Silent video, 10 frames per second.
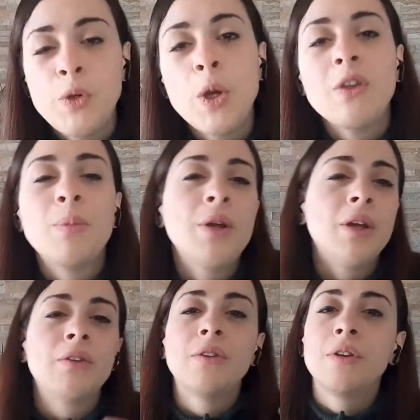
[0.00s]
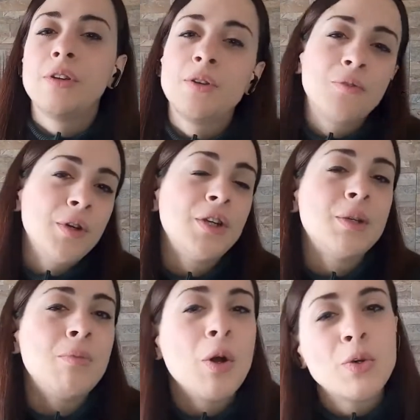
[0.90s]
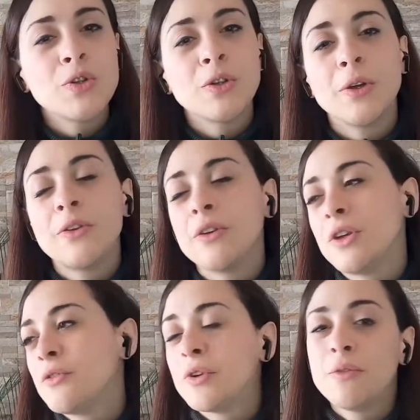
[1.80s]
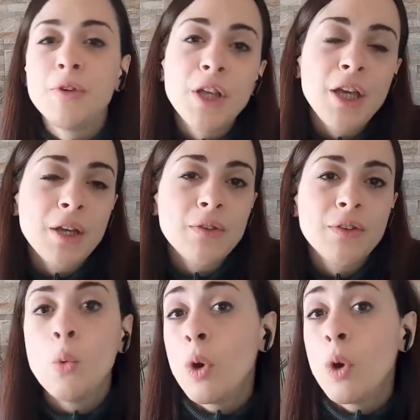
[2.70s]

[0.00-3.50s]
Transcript: You experience different emotions, different feelings.